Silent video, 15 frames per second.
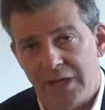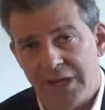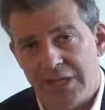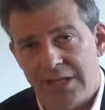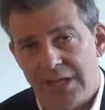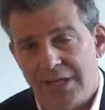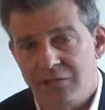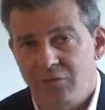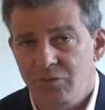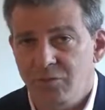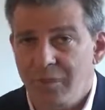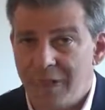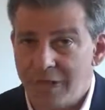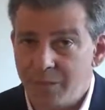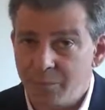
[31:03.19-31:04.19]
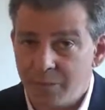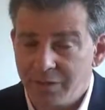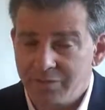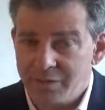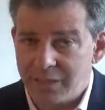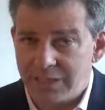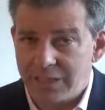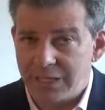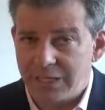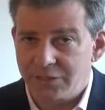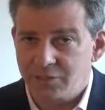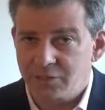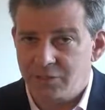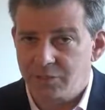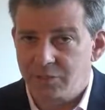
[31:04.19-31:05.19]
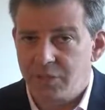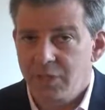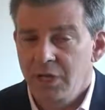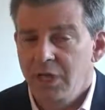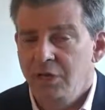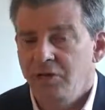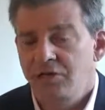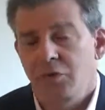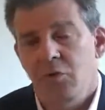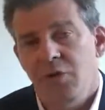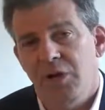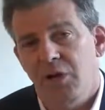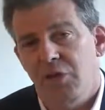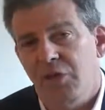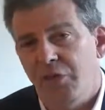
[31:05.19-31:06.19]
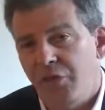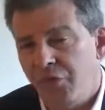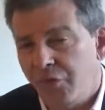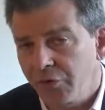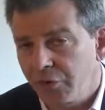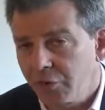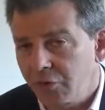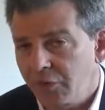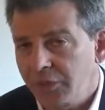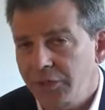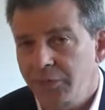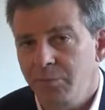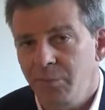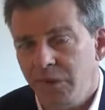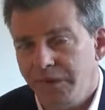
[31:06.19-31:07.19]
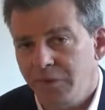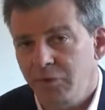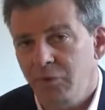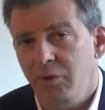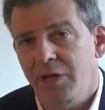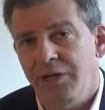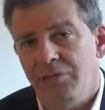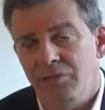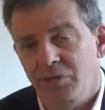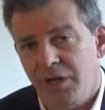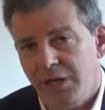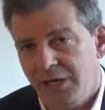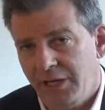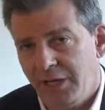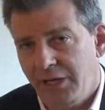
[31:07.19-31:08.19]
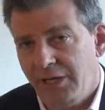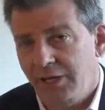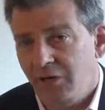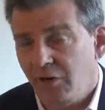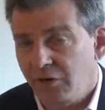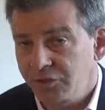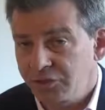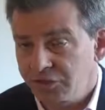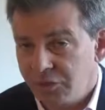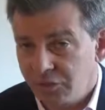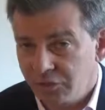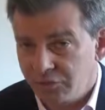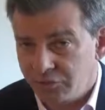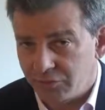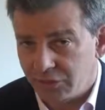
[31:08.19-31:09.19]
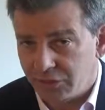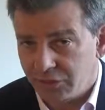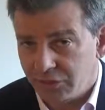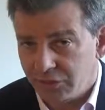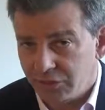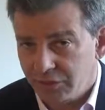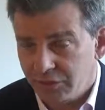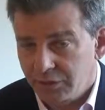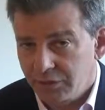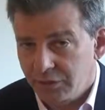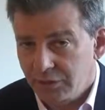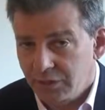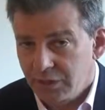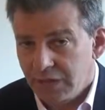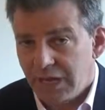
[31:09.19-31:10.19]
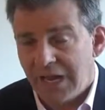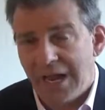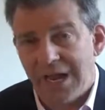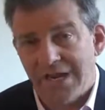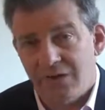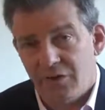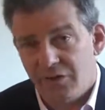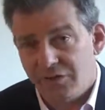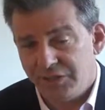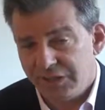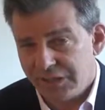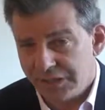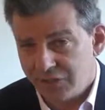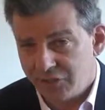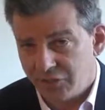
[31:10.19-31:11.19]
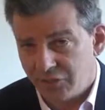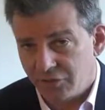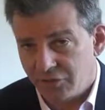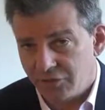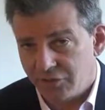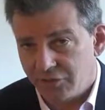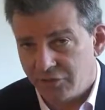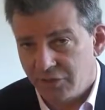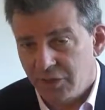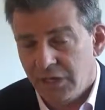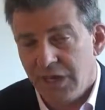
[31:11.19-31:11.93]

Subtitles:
that classroom and above that classroom. So we are thoroughly microwave radiating our children and our teachers,